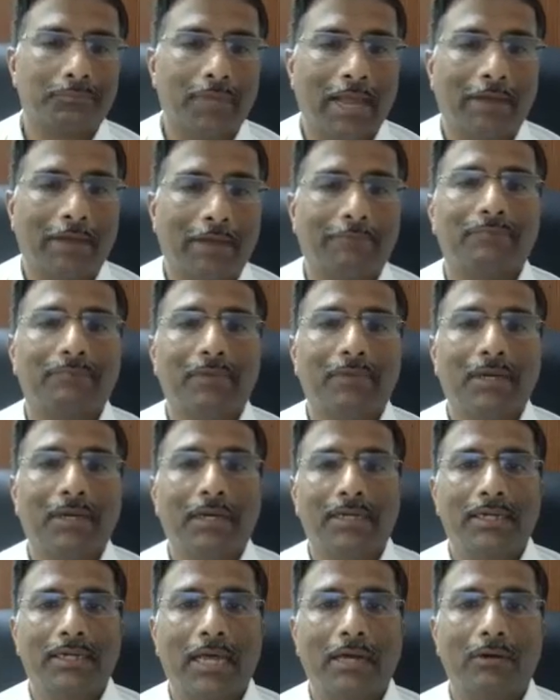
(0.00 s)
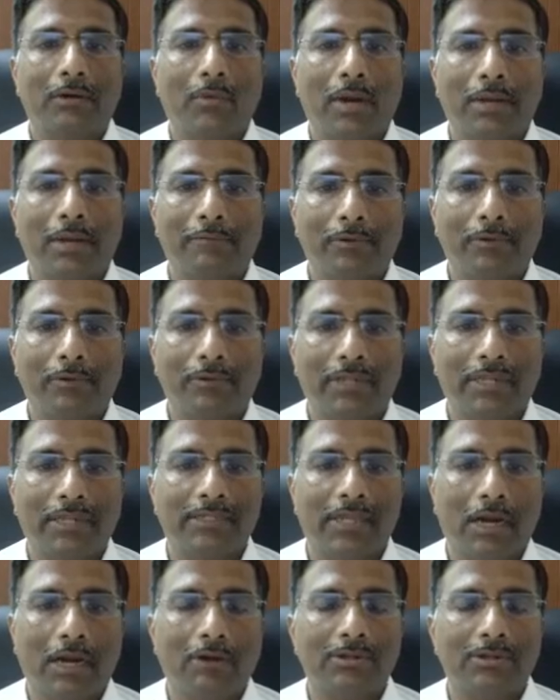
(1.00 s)
have done quite a few things
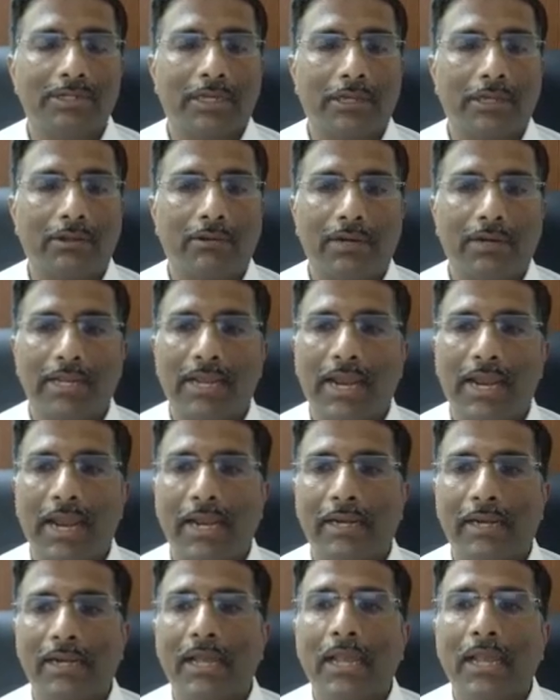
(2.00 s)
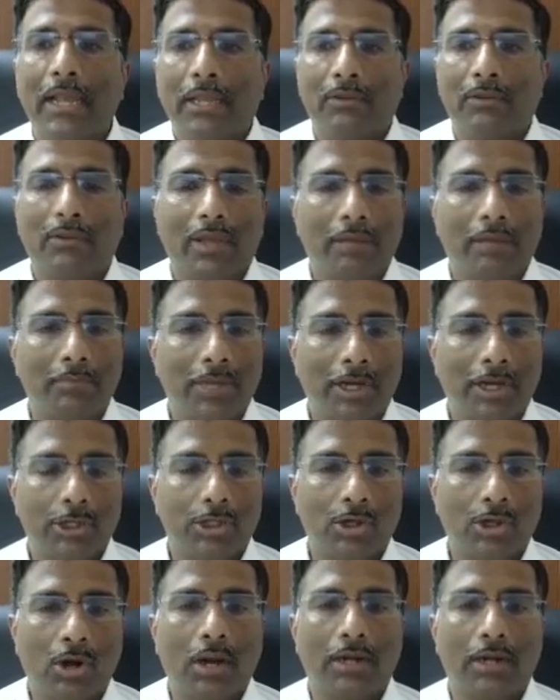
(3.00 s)
around security, and you can be
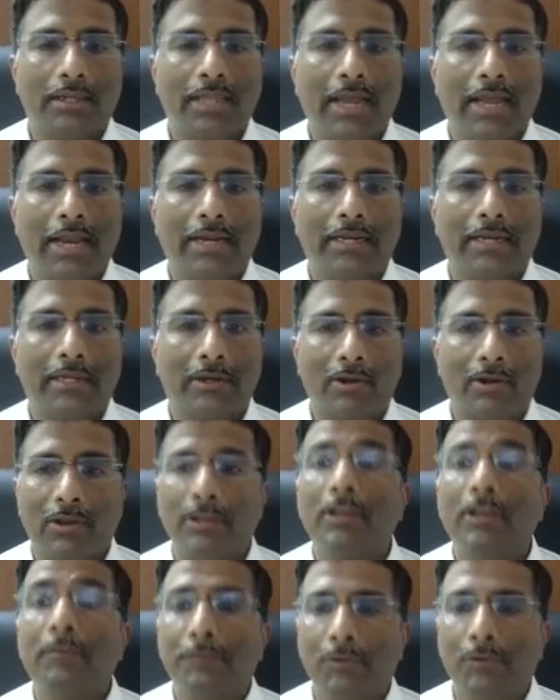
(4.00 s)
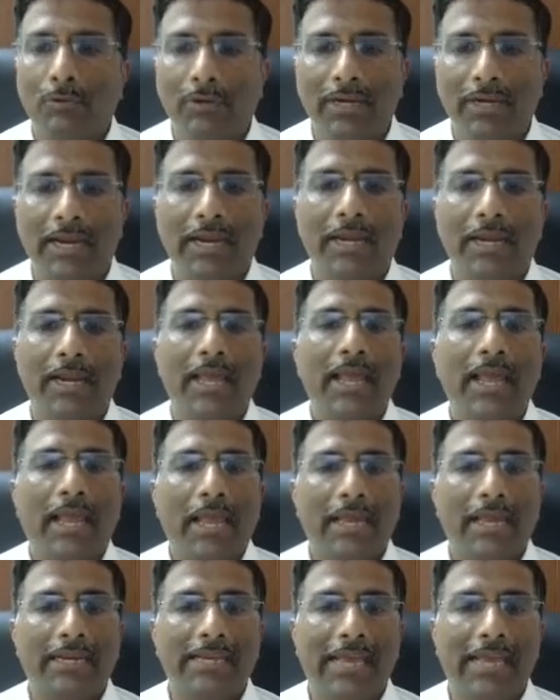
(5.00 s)
assured that, if you need
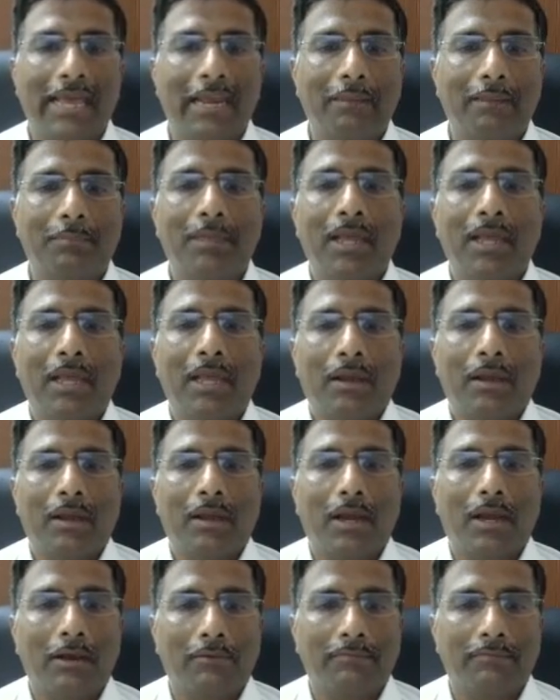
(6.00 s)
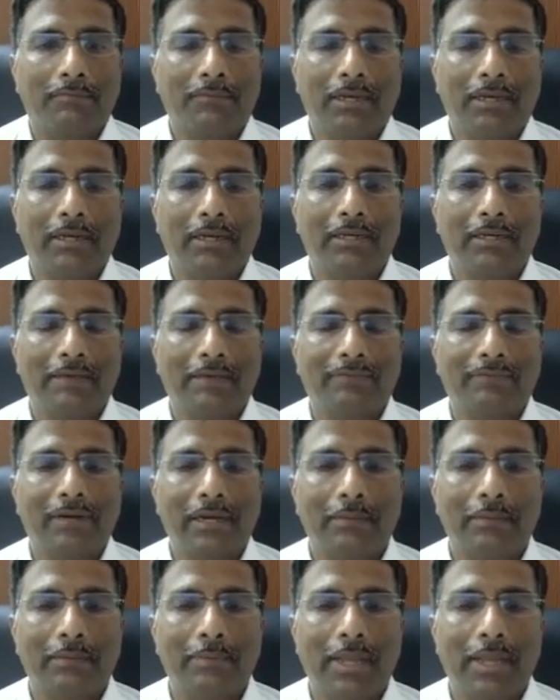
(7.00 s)
any help, we'll
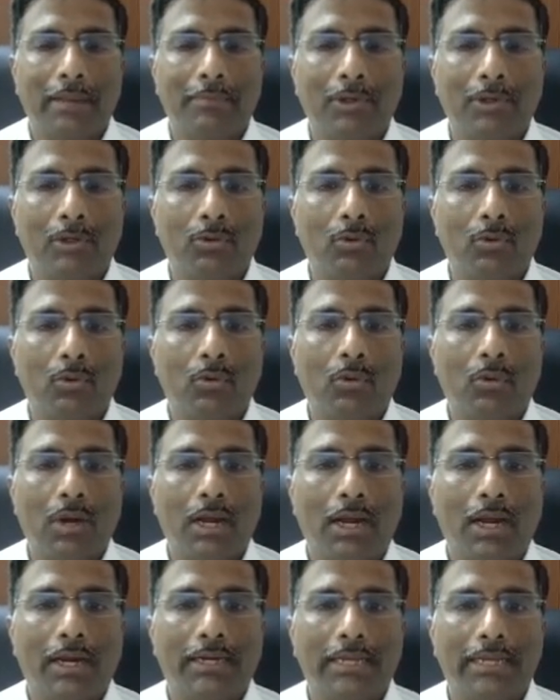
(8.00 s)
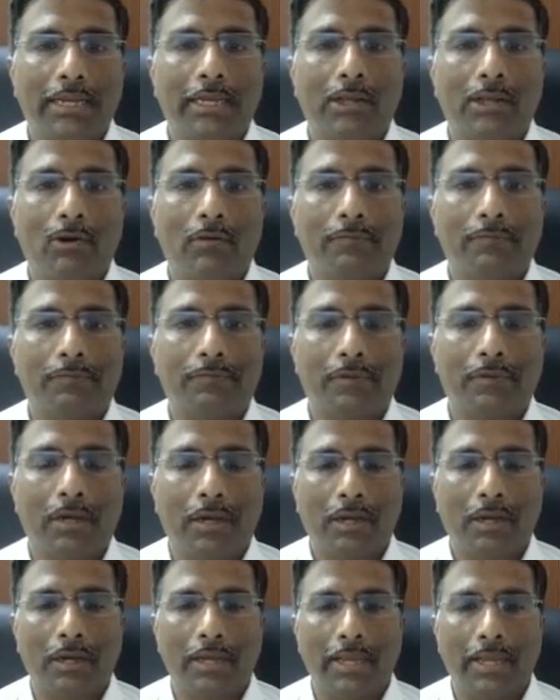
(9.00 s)
definitely be able to take care of
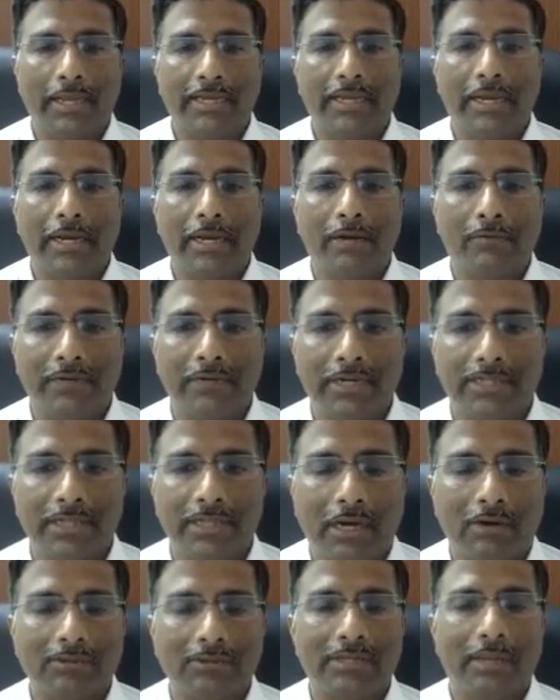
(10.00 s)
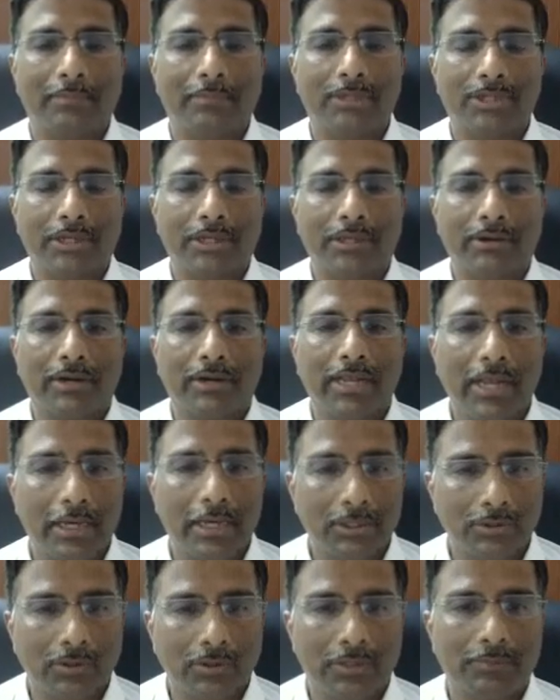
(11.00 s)
any kind of needs around cybersecurity.
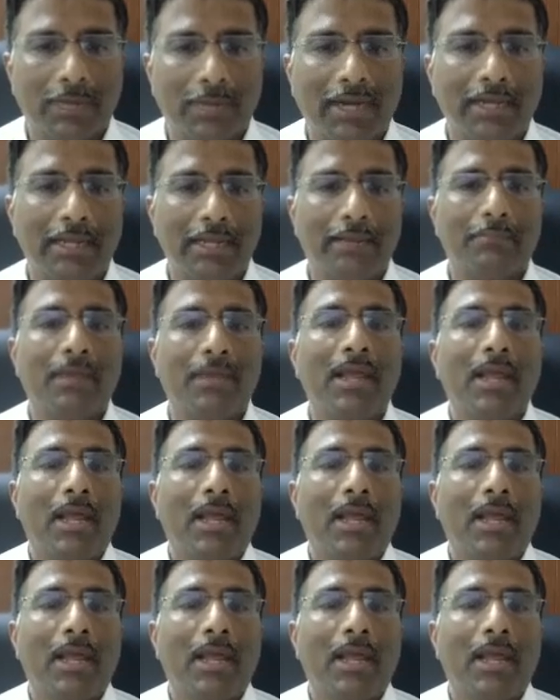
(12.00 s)
And so is my team,